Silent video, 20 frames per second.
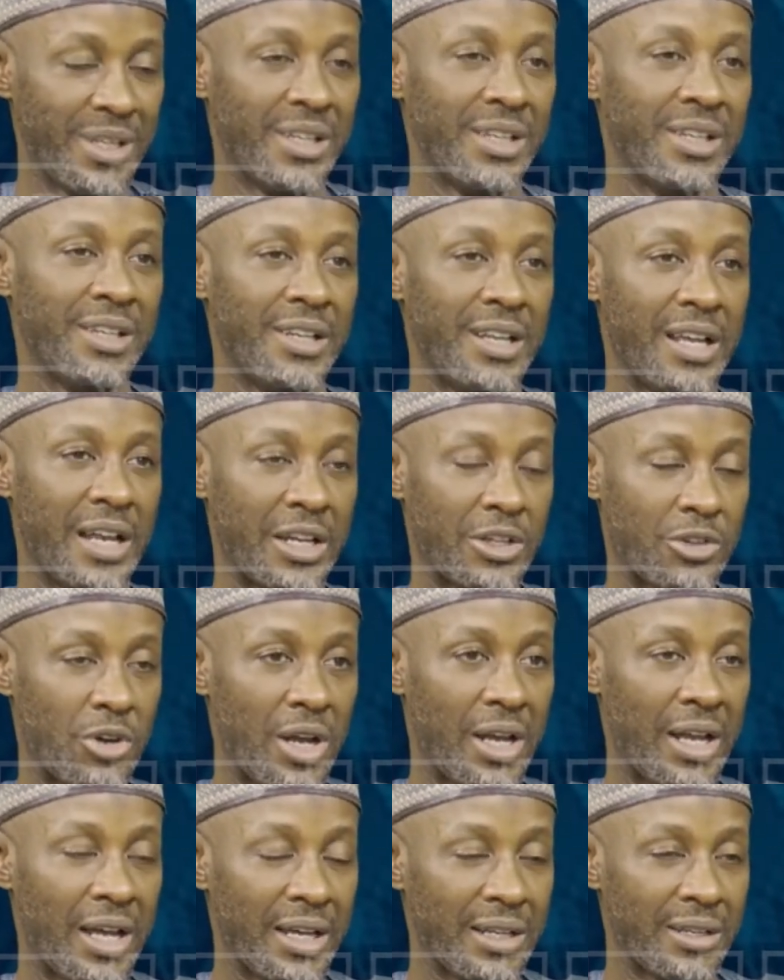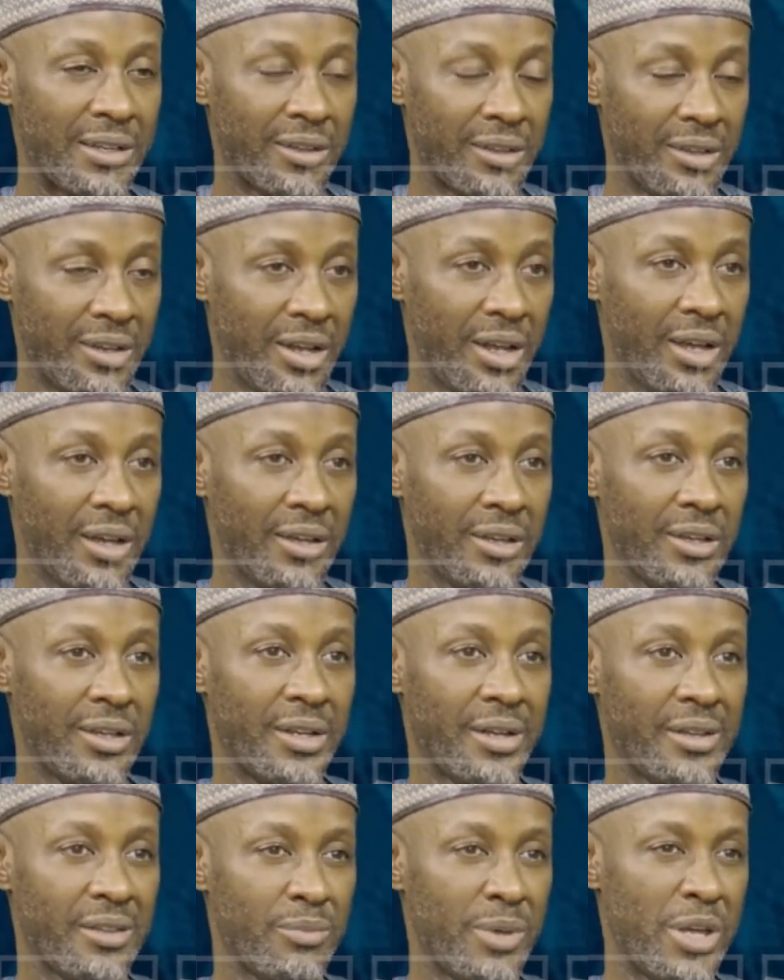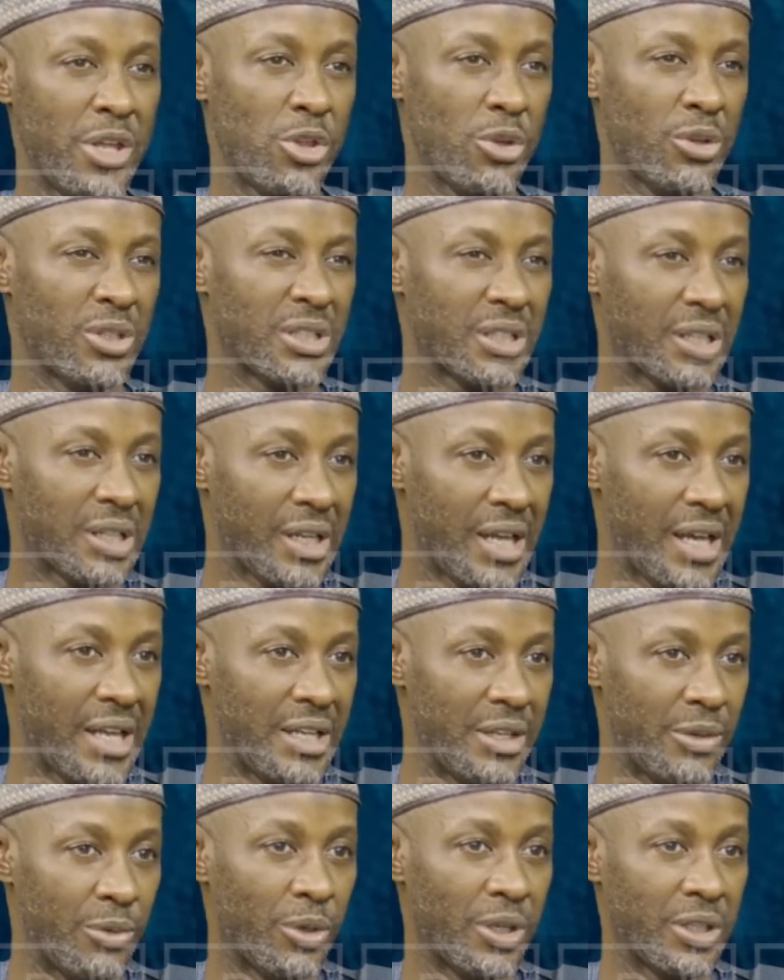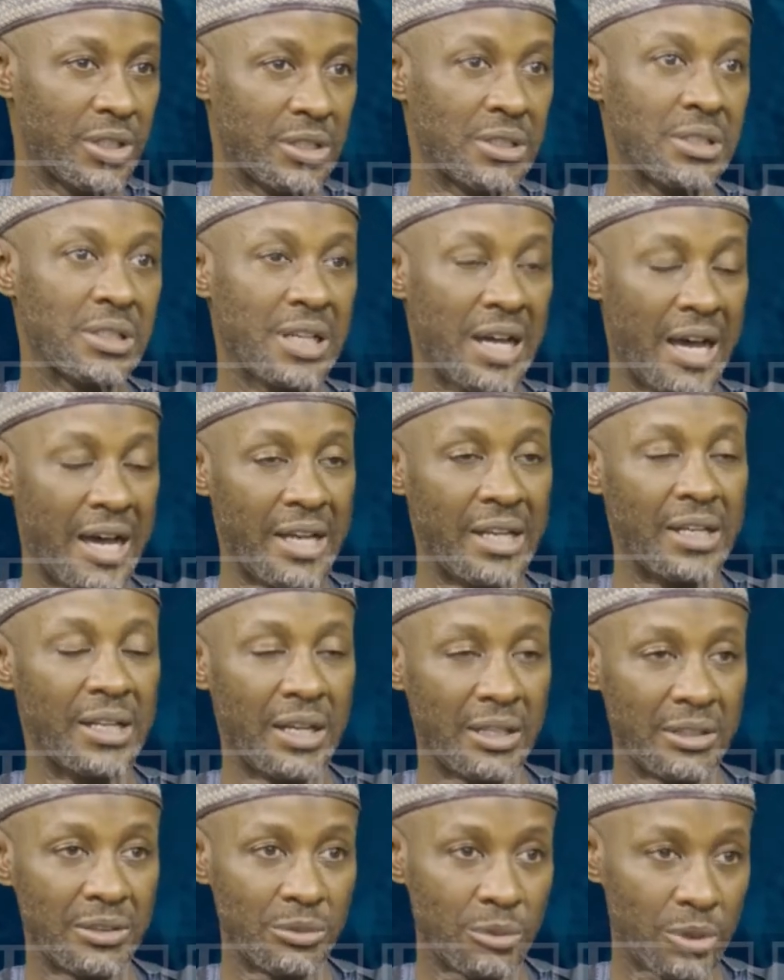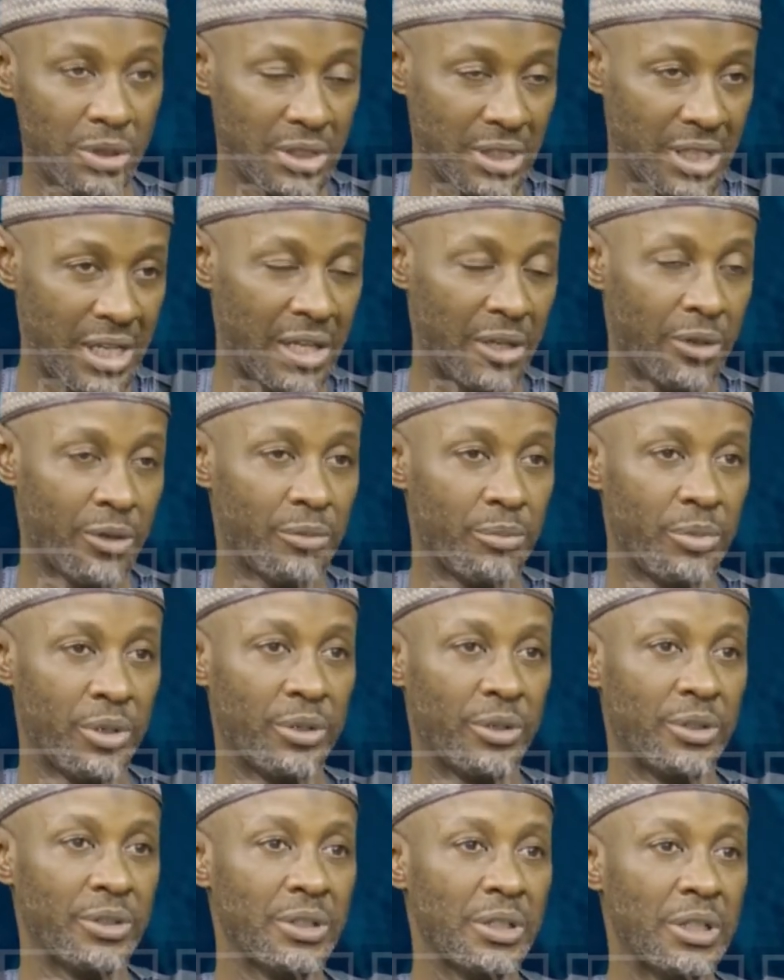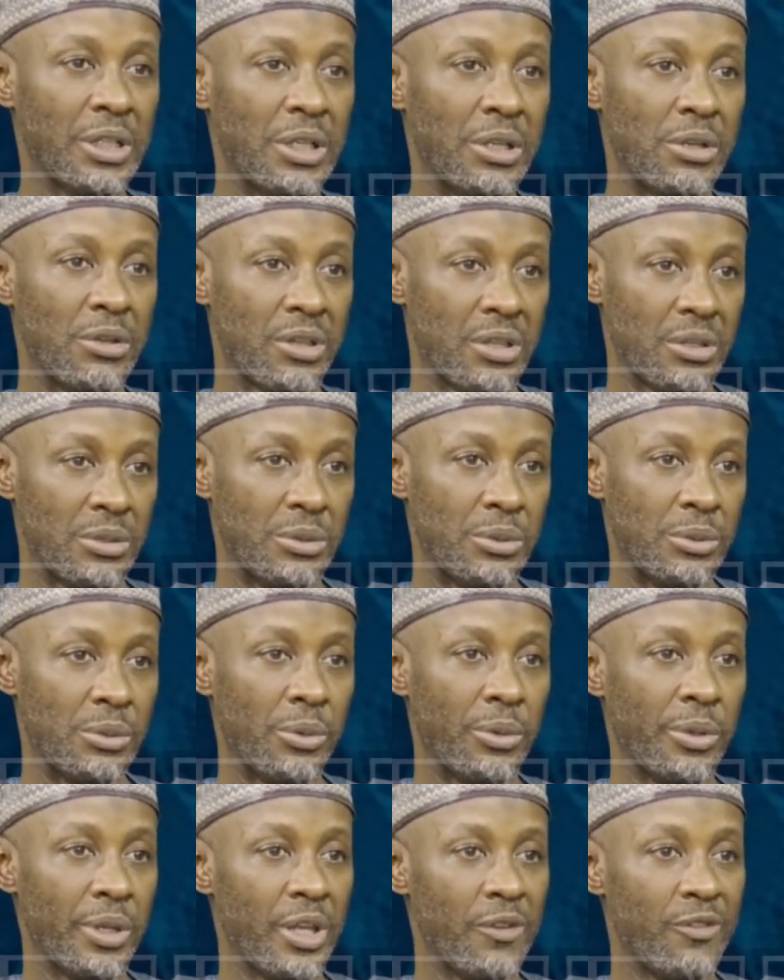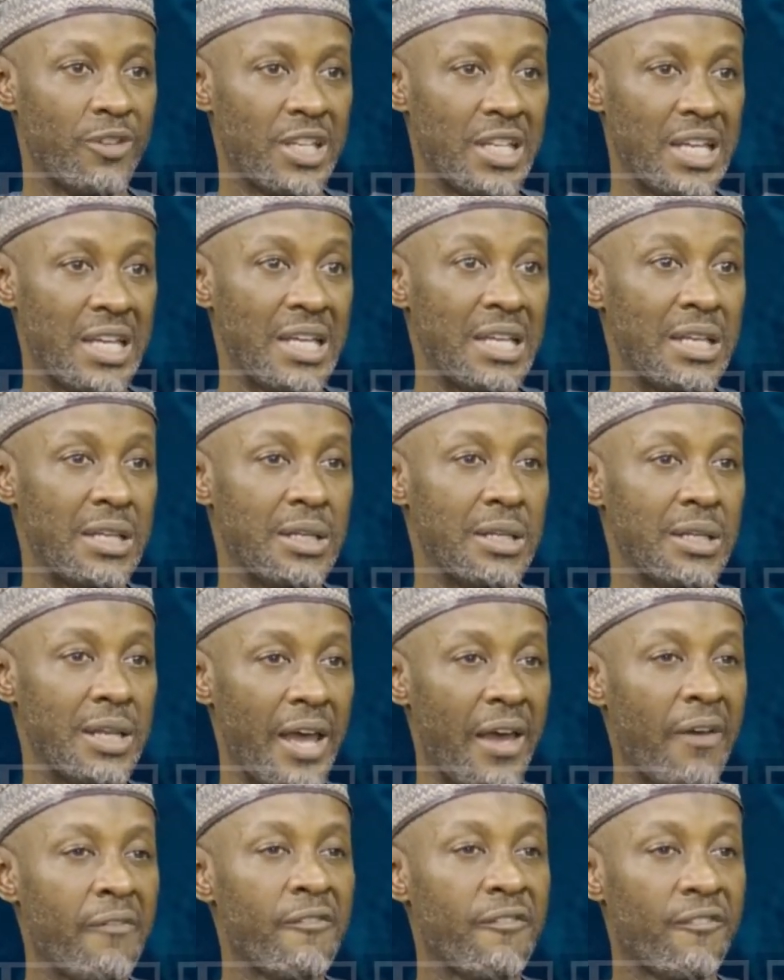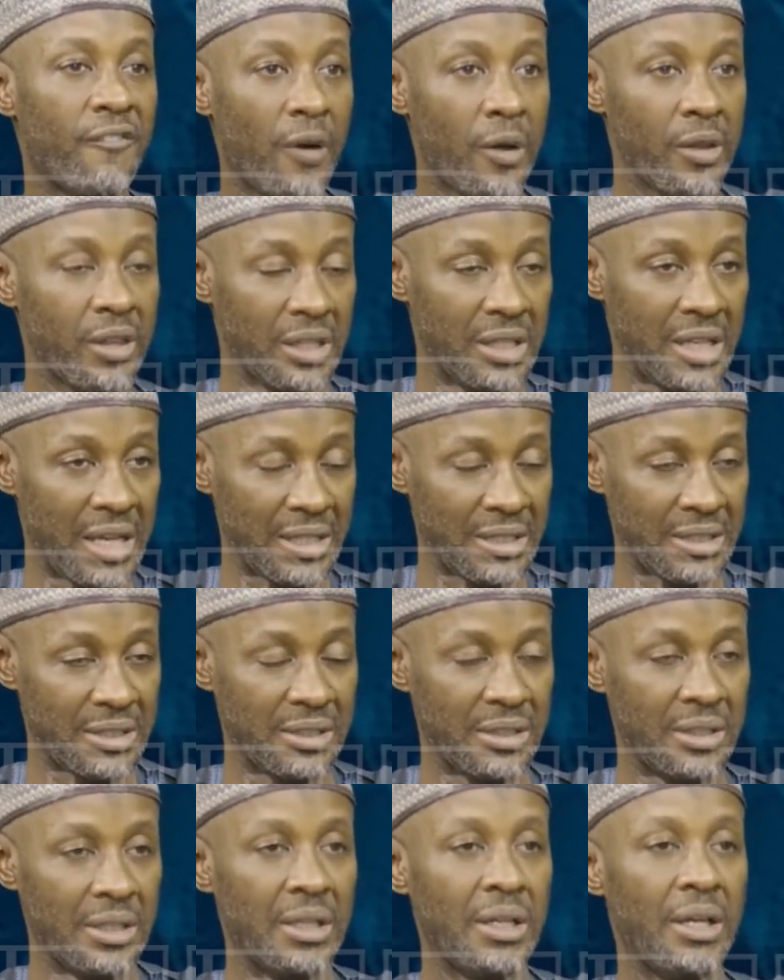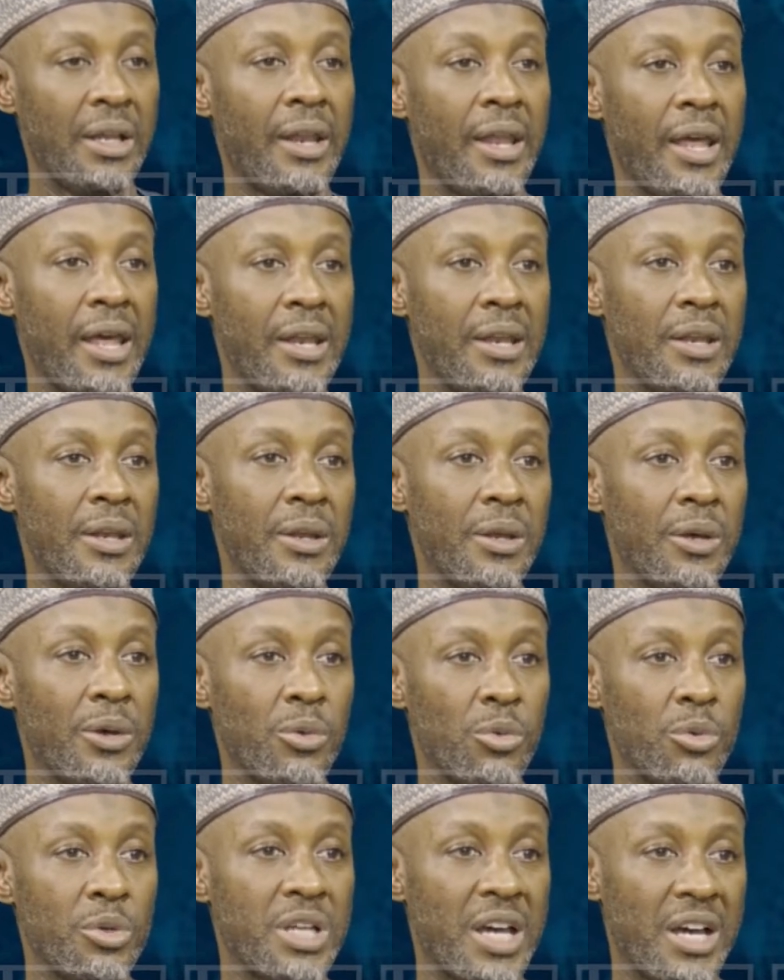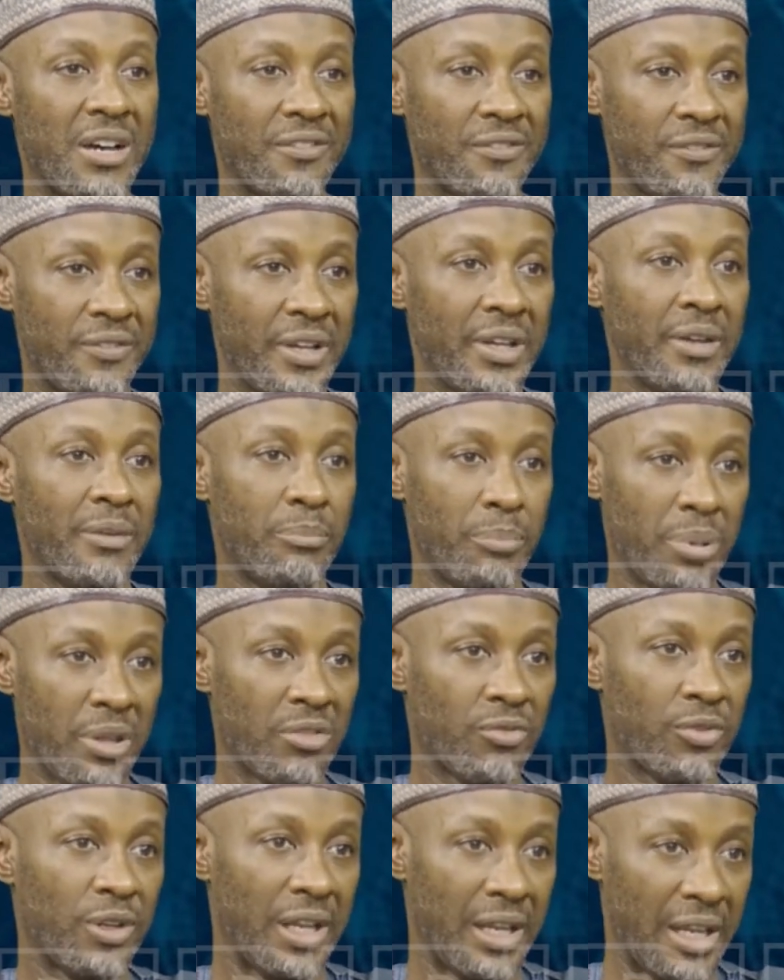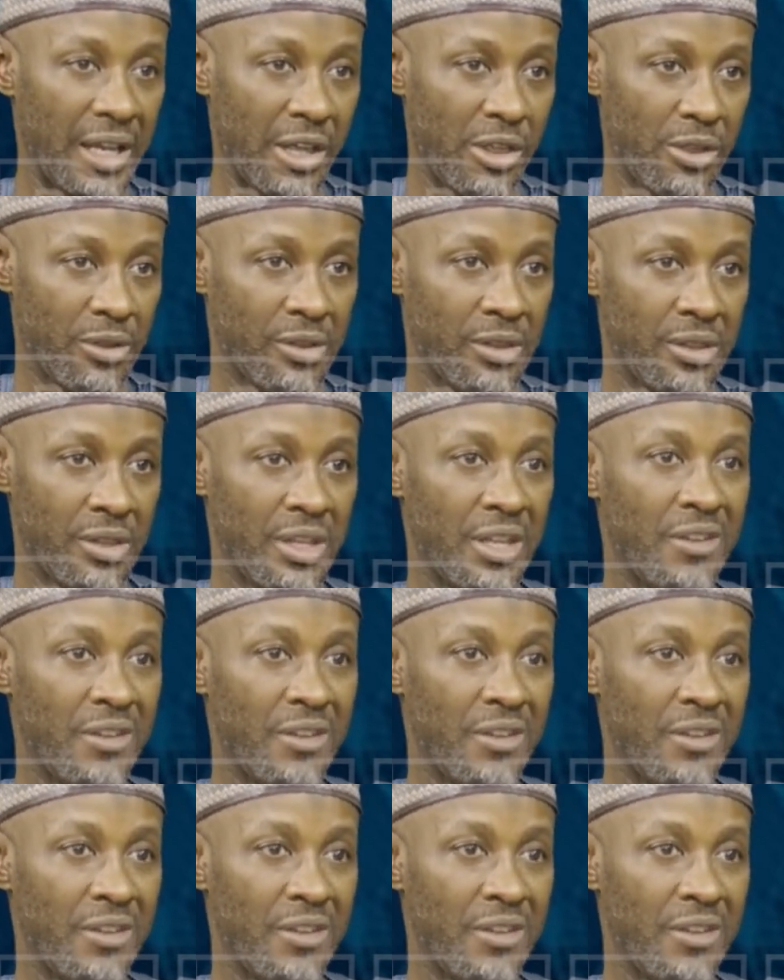Mm. The Electoral Act is there. It has mentioned clearly what can mm. and what cannot be done. Mm. So if they enforce that, mm. then we'd have a peaceful election.